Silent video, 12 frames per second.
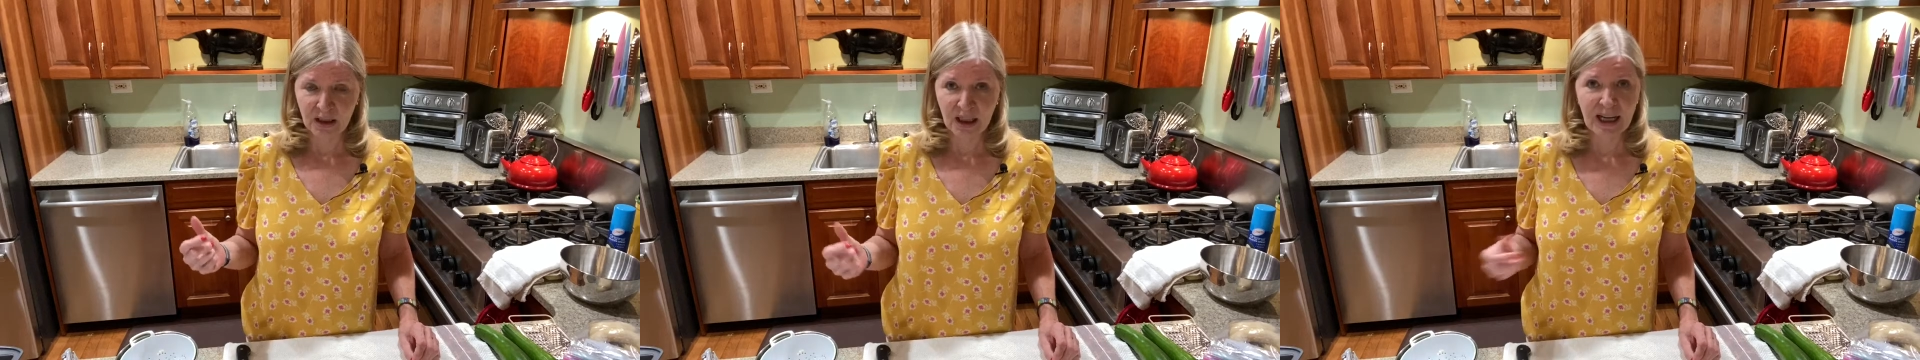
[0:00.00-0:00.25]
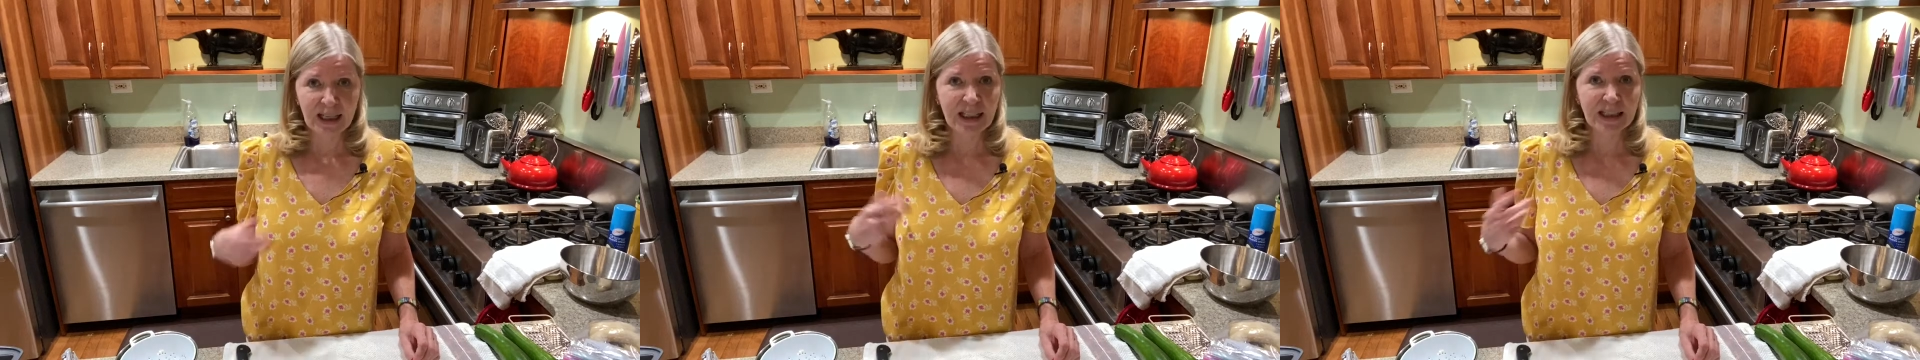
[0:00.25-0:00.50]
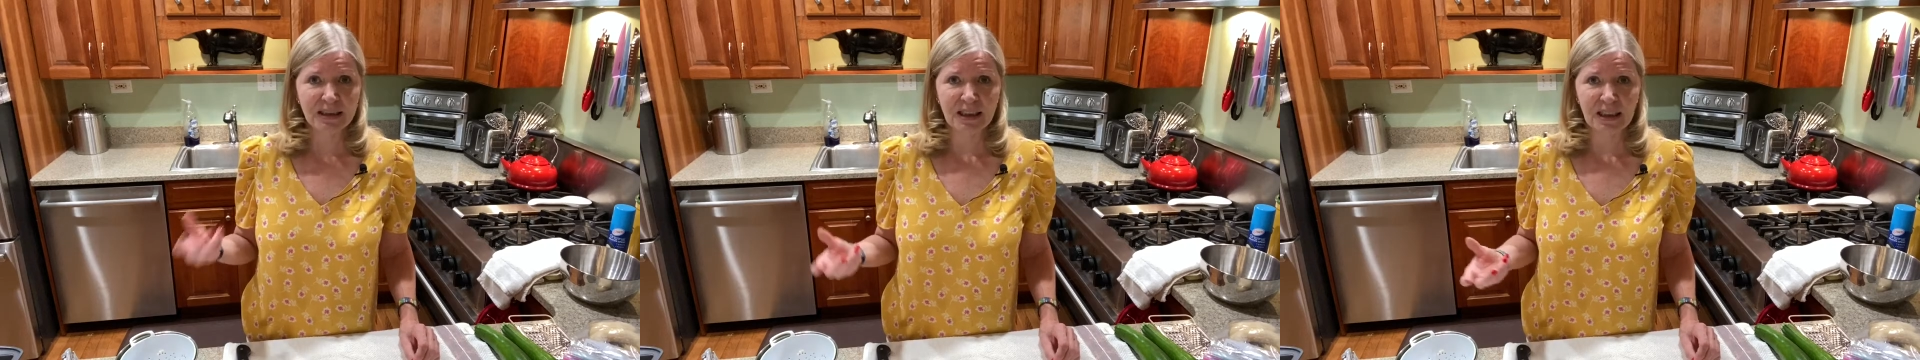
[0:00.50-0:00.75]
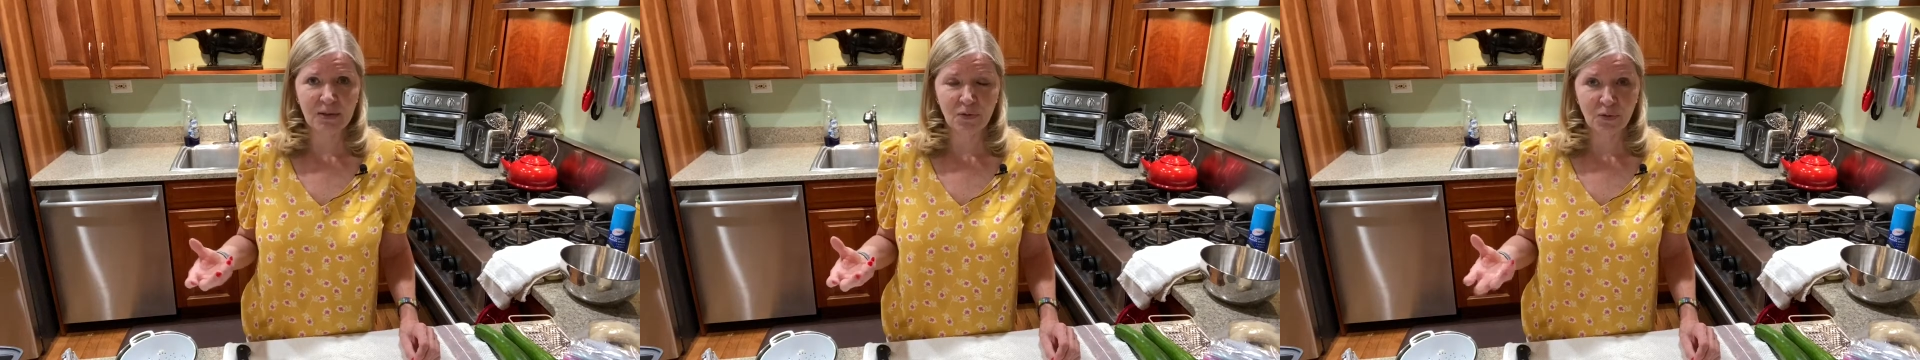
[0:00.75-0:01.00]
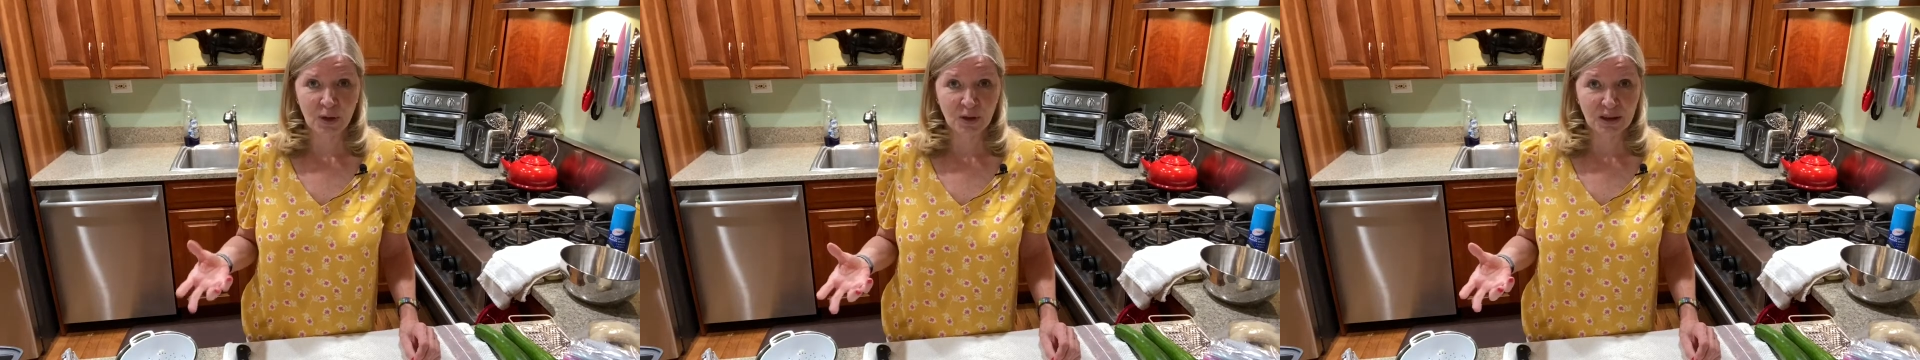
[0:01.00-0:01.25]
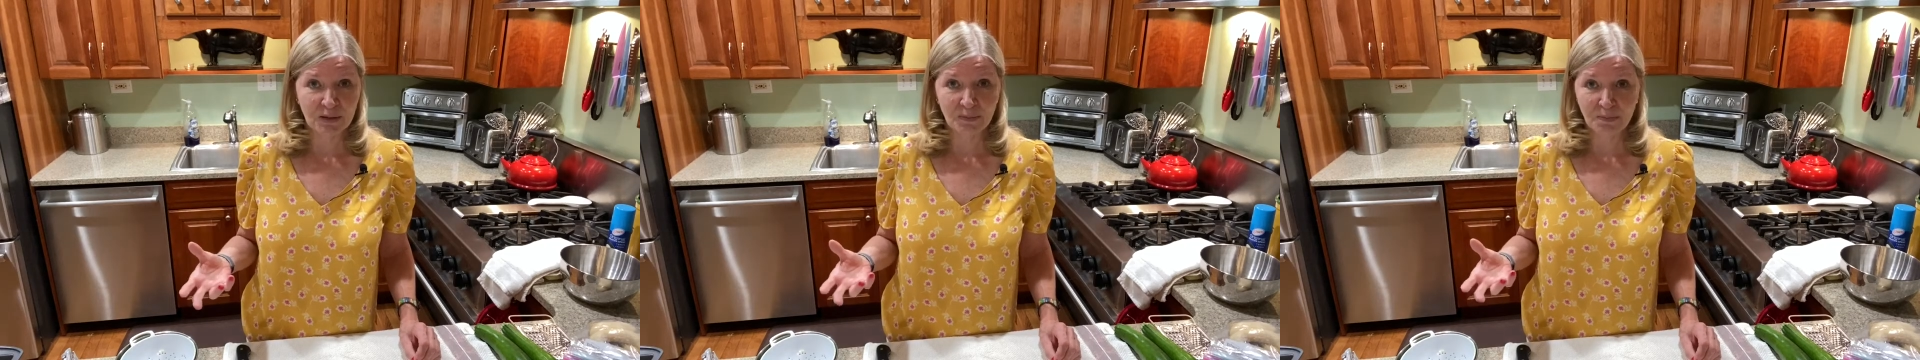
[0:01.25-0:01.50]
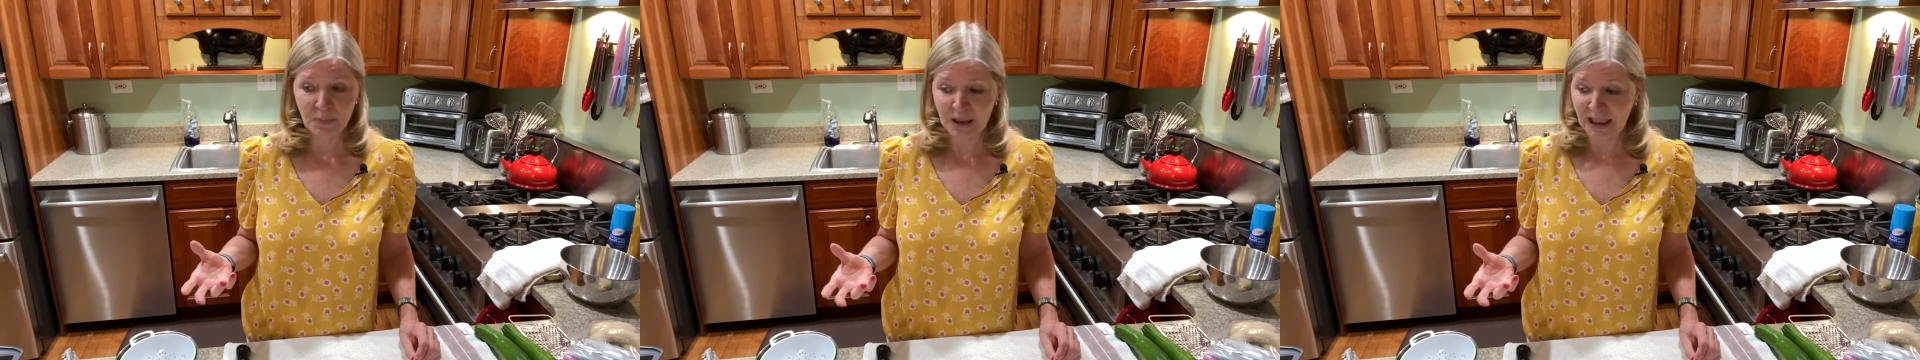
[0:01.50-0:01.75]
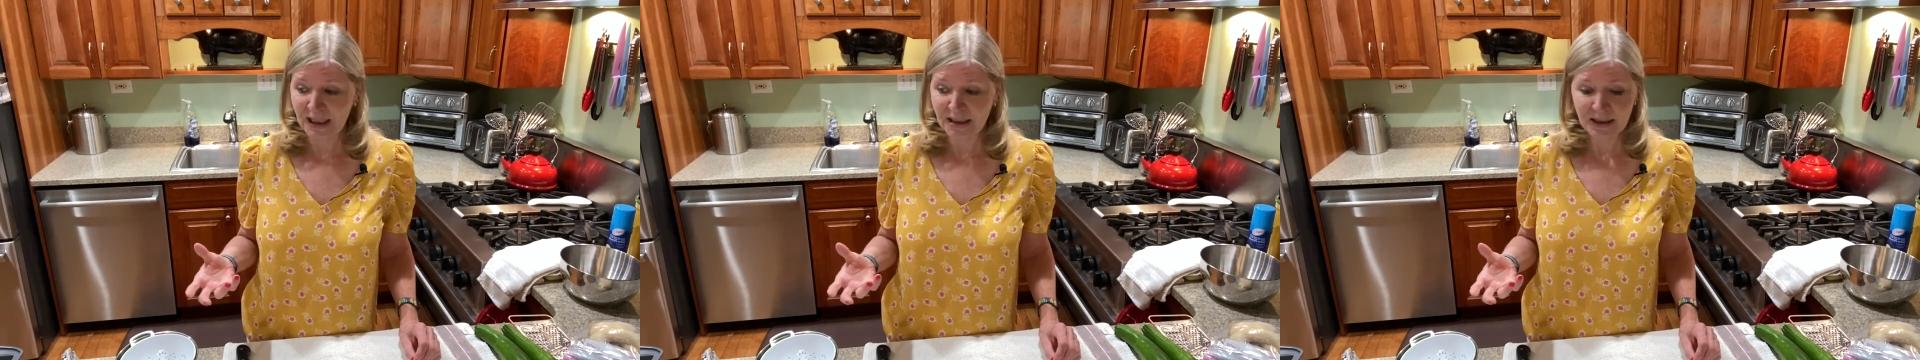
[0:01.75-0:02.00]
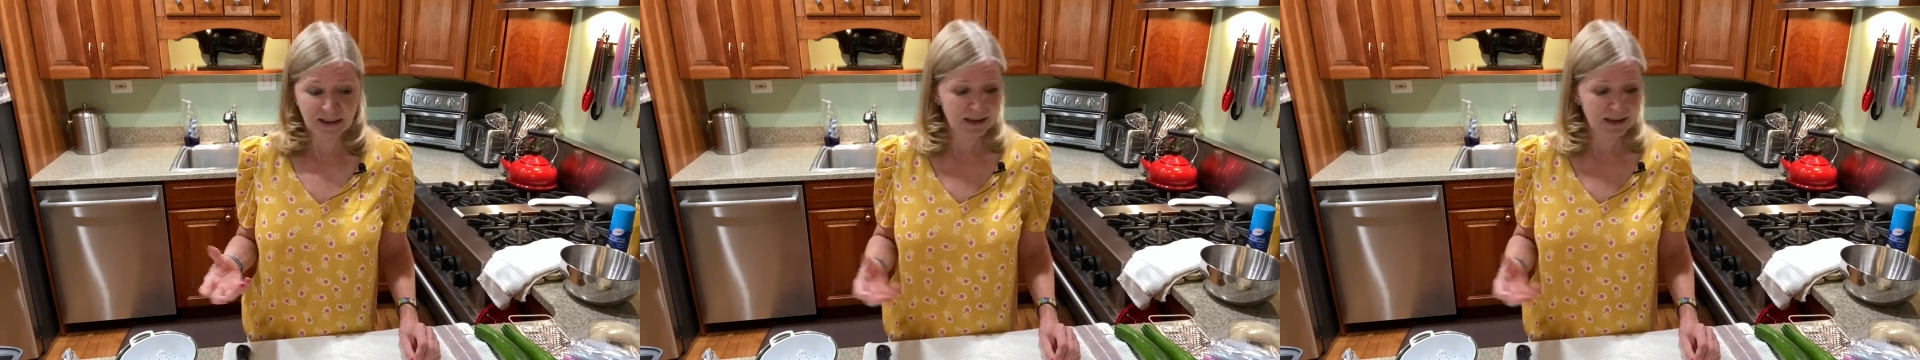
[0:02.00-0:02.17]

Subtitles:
I like to eat frozen bananas,